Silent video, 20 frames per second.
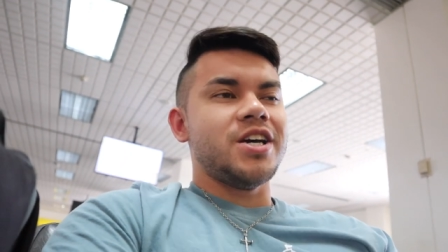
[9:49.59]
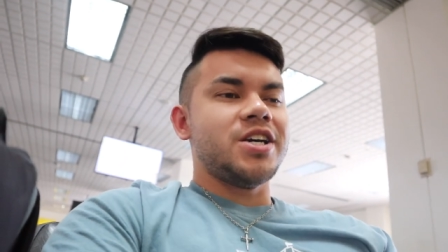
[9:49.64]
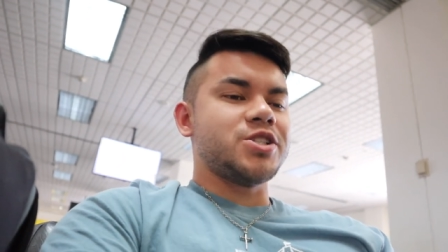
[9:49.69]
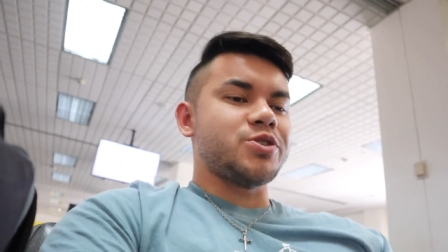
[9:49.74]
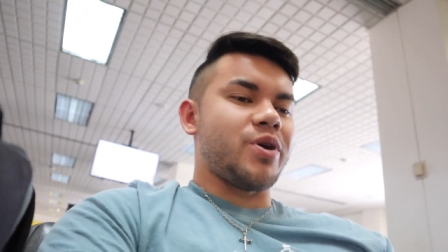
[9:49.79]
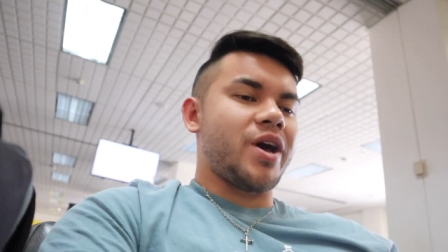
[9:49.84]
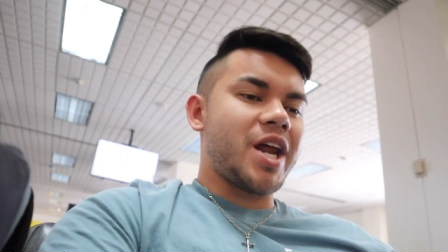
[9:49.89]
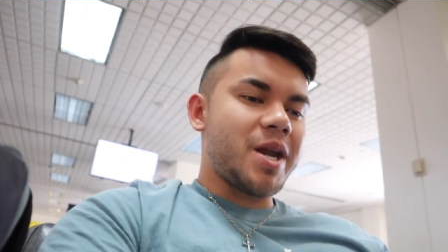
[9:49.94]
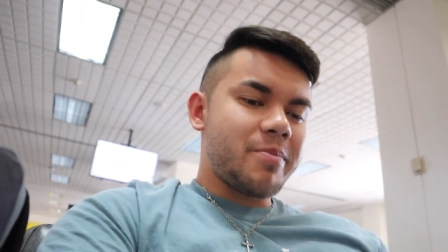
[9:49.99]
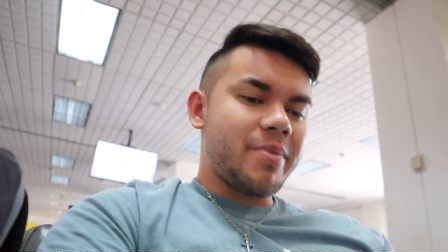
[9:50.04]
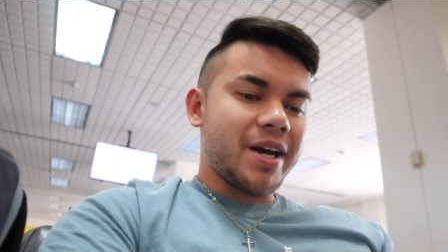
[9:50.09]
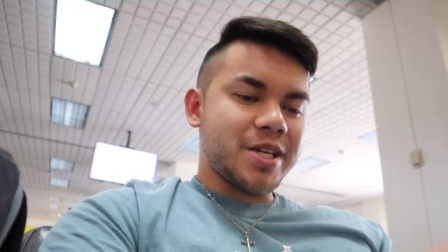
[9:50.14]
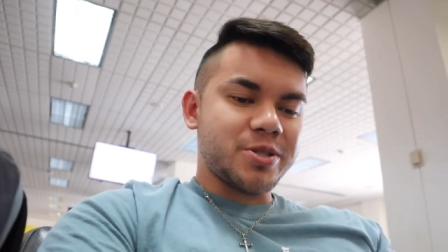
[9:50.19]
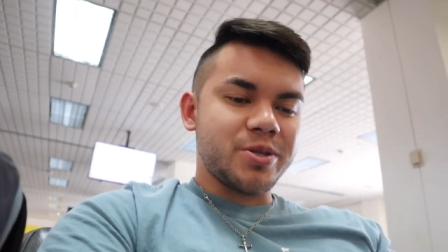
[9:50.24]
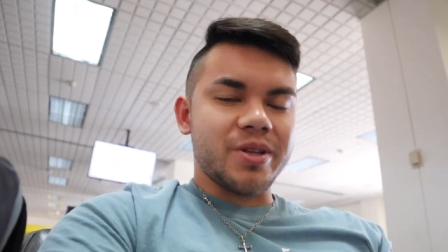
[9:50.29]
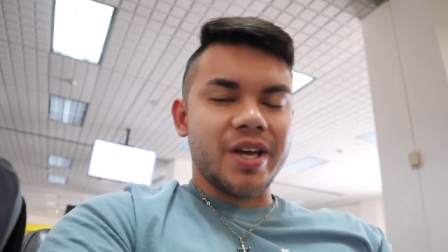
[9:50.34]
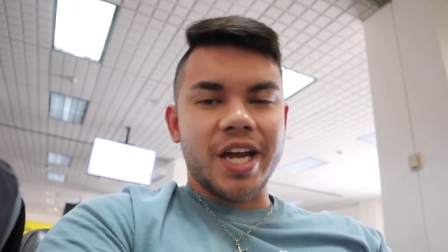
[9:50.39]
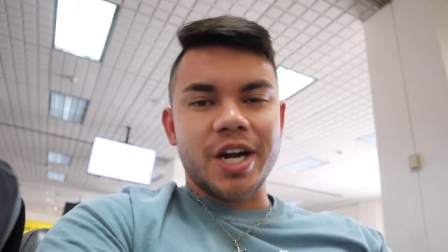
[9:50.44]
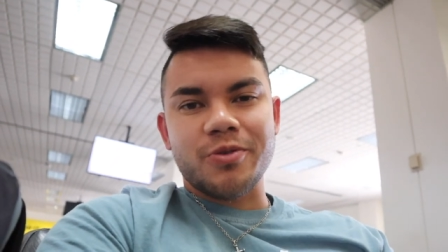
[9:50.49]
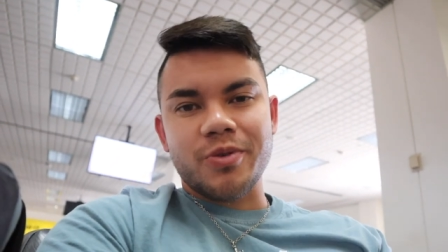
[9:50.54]
So headed back
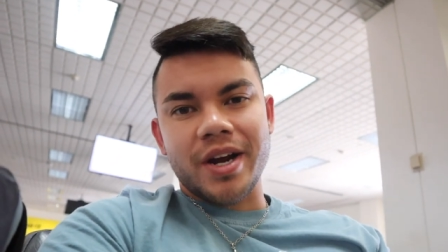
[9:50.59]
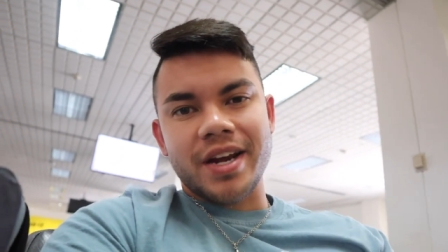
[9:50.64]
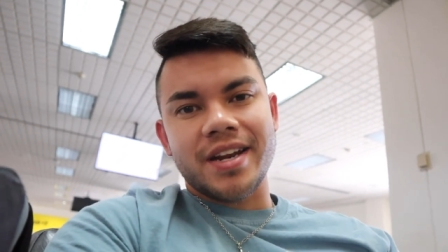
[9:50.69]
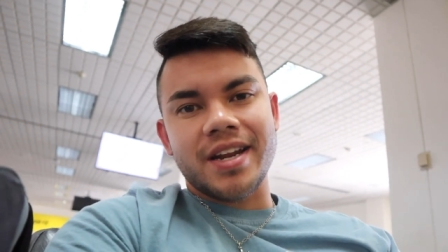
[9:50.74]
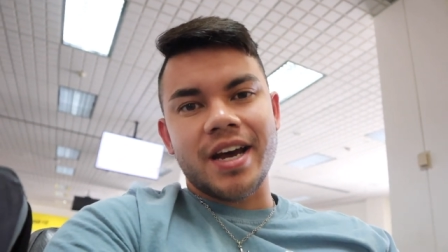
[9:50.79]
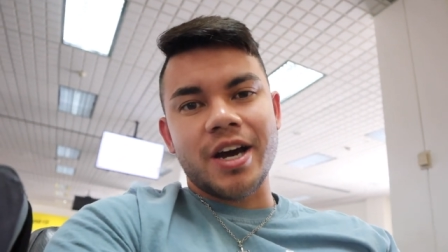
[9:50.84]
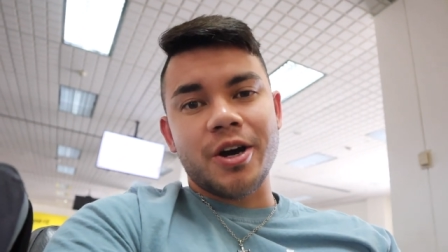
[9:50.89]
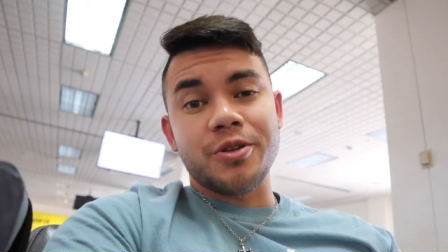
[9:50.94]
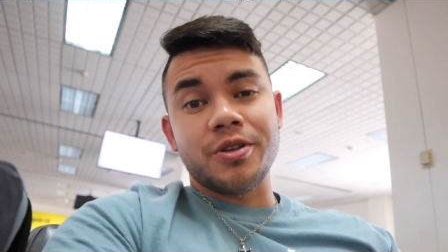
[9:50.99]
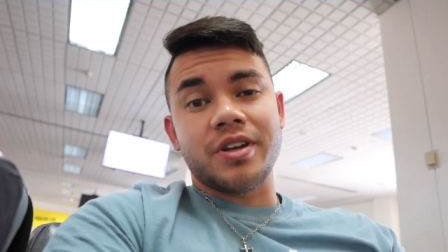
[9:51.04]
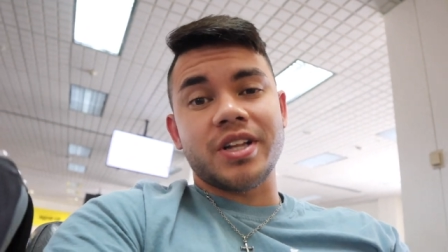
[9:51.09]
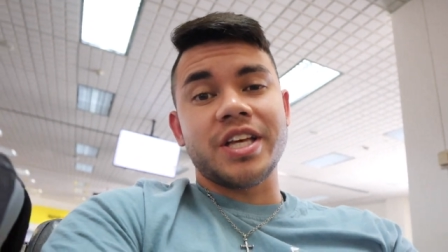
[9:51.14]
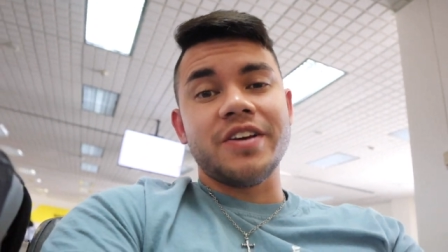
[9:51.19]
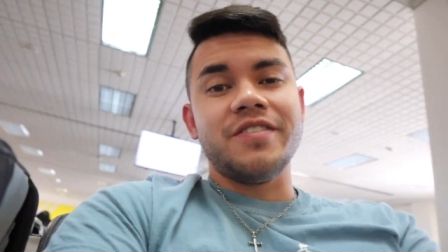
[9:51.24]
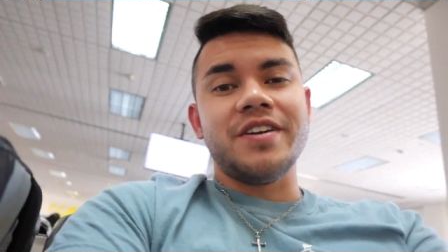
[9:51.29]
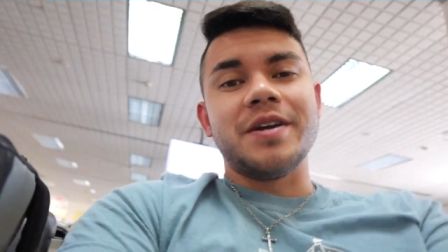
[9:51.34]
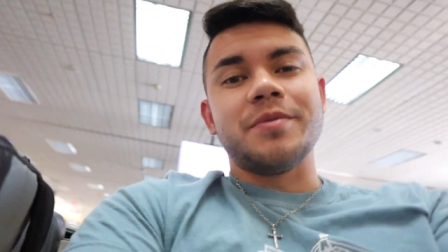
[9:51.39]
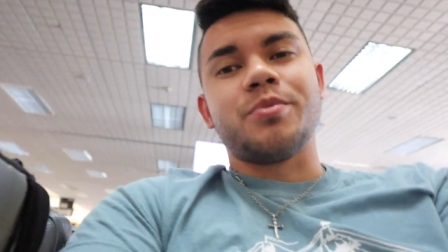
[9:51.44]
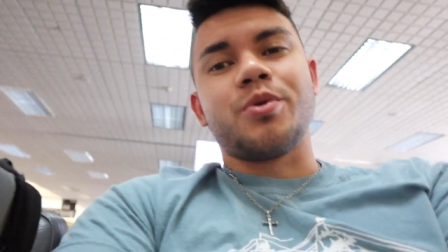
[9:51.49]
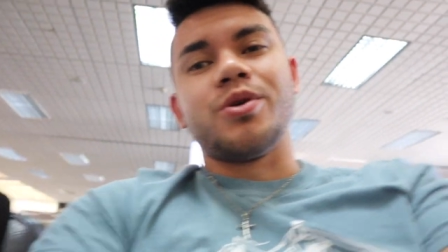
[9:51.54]
to Atlanta right now. The
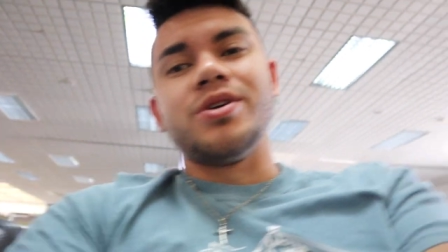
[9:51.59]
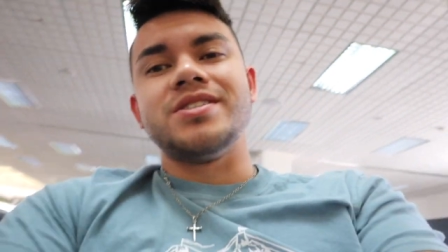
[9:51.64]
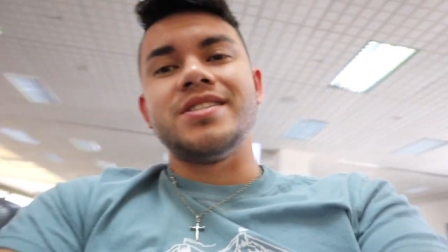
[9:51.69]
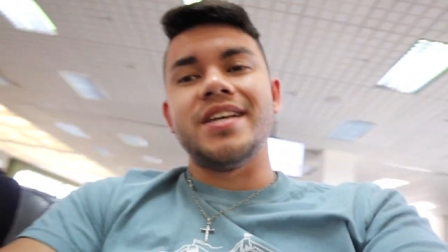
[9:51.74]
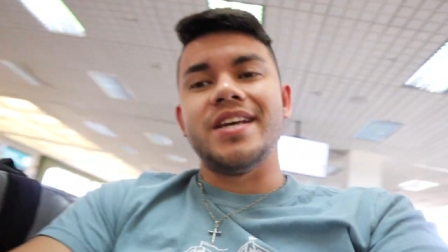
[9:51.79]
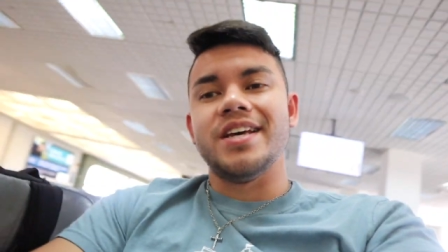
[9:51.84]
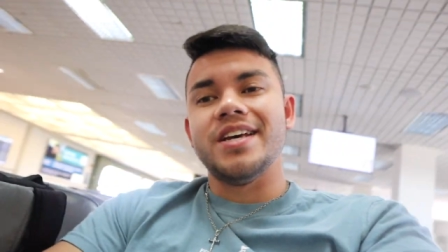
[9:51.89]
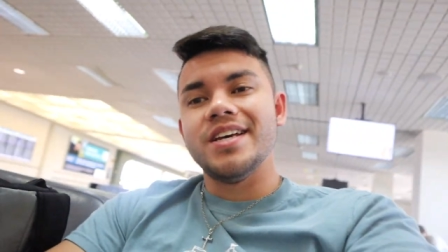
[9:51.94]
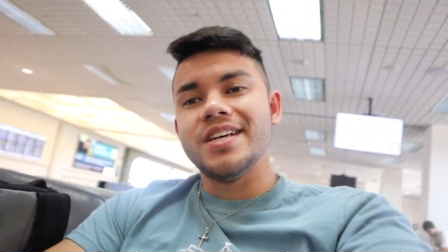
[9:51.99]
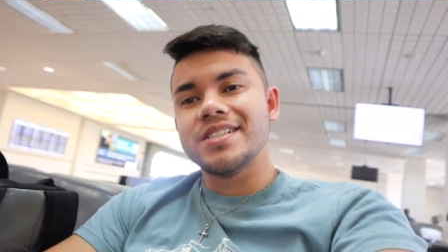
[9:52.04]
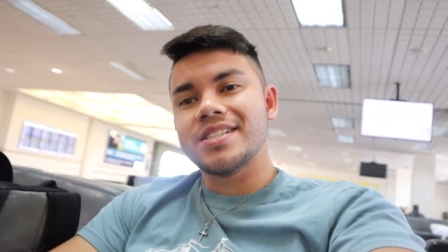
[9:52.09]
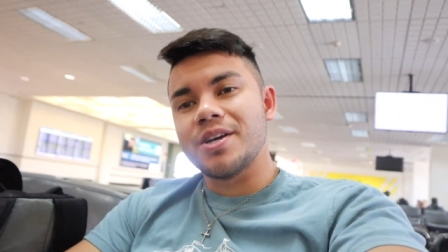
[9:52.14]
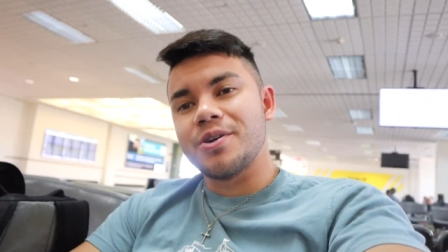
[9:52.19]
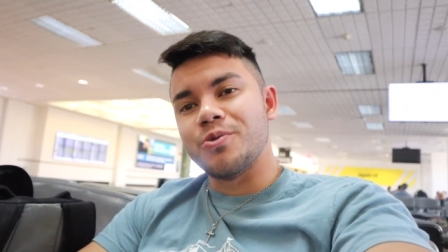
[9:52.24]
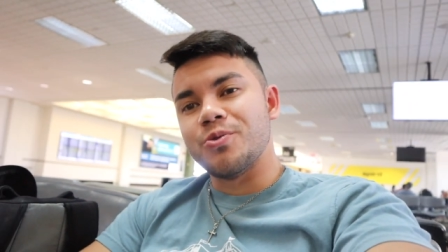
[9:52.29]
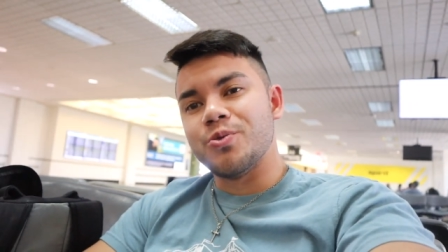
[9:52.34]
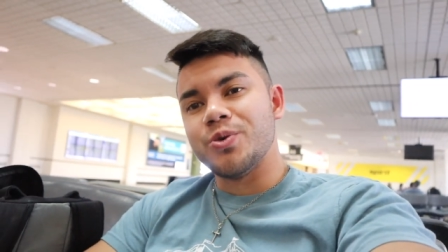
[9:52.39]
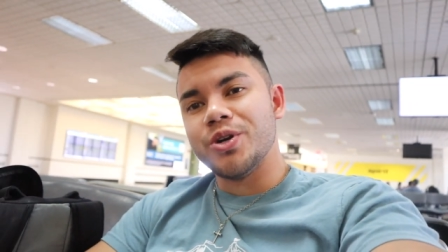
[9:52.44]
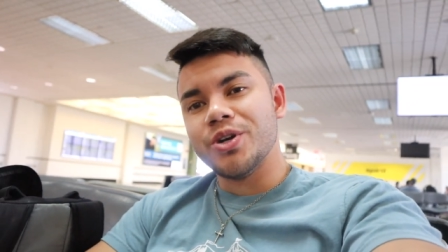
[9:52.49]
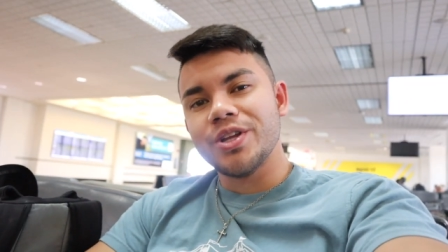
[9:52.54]
Cleveland airport is
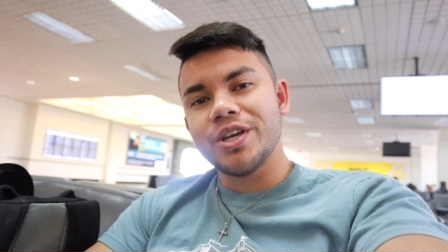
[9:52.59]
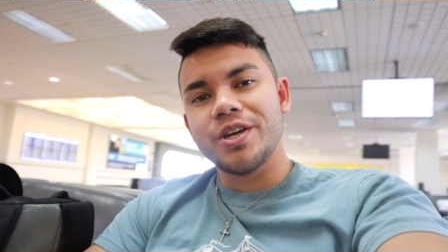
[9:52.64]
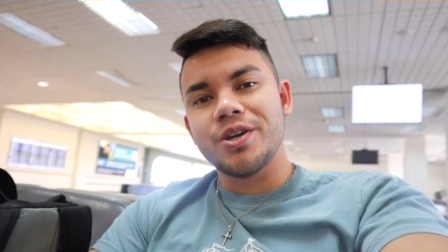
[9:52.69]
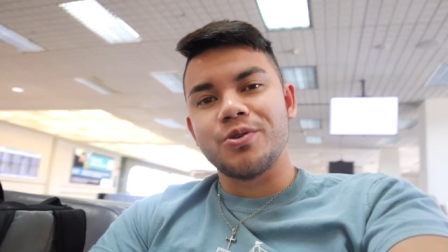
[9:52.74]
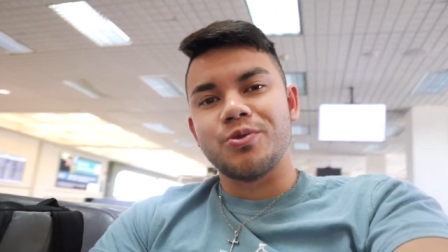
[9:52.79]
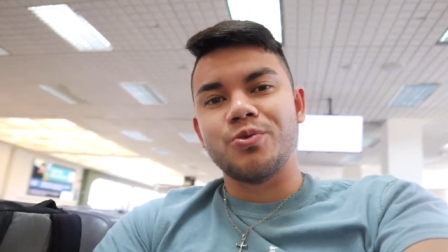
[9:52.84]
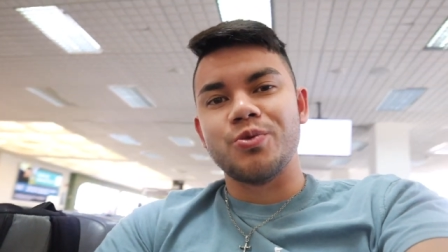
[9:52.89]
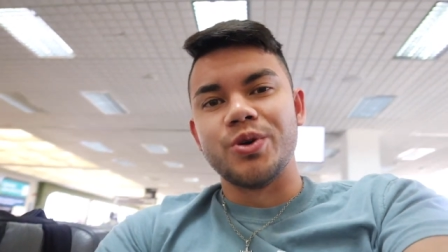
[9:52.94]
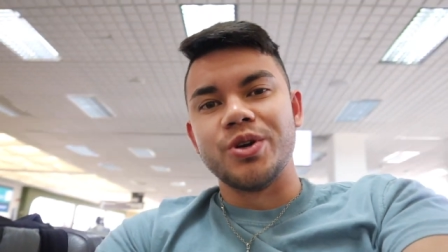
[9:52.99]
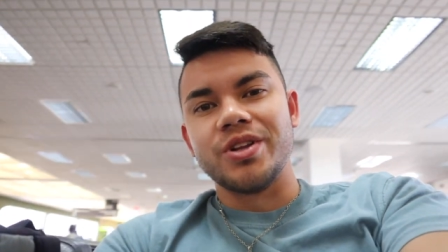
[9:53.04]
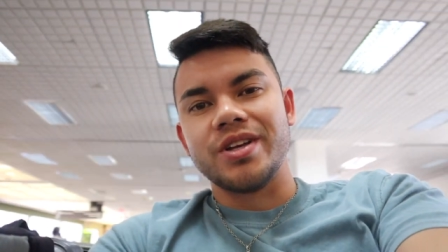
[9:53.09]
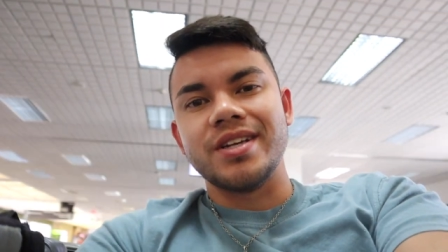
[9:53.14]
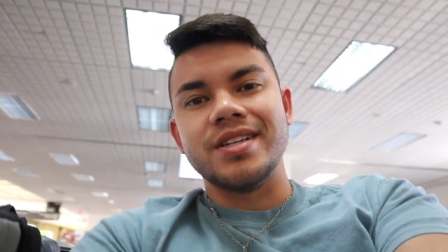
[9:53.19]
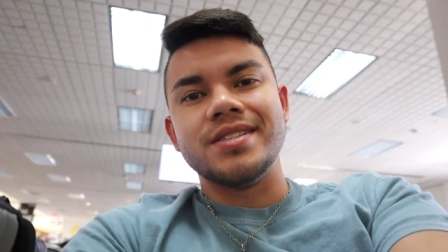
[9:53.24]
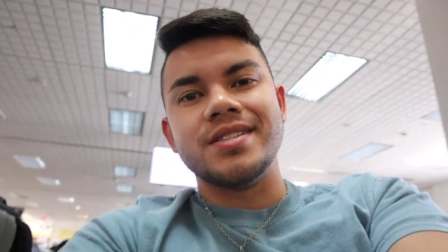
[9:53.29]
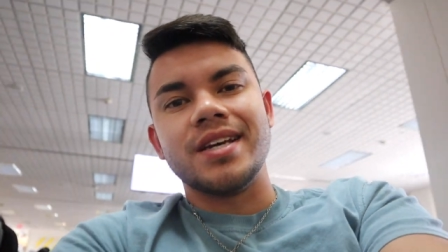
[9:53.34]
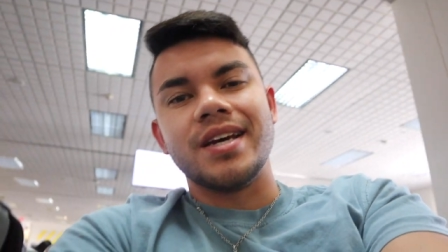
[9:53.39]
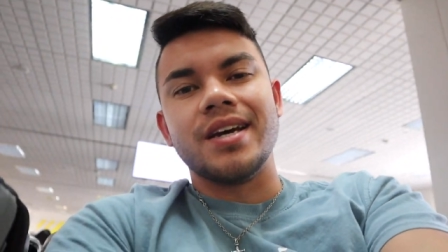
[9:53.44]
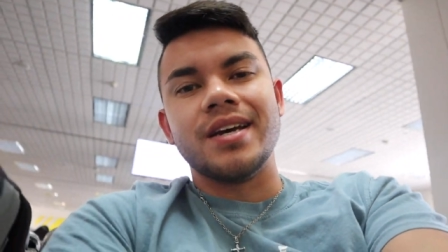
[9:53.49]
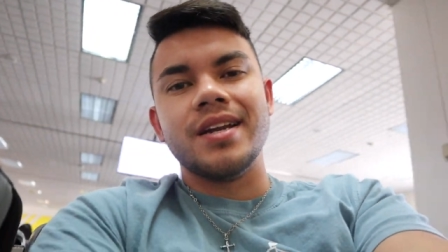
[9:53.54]
really, really
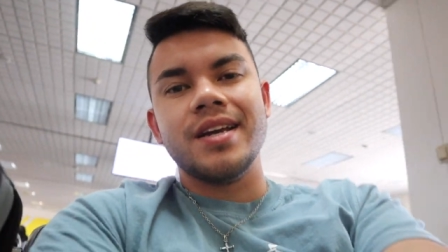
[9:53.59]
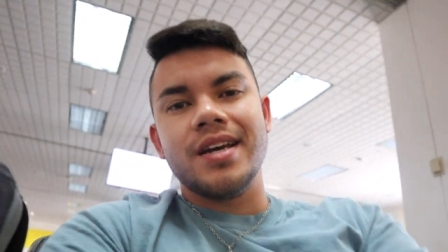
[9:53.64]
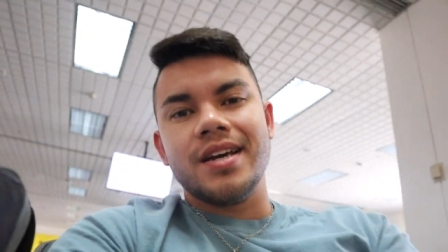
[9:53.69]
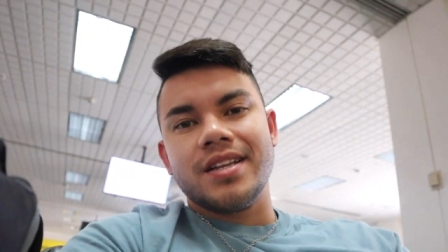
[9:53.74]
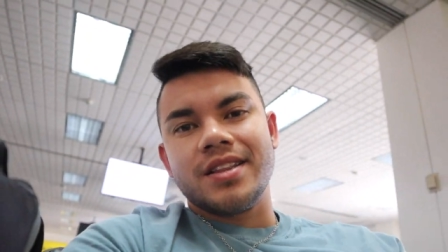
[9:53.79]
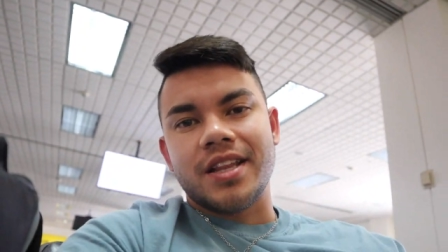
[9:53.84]
dead.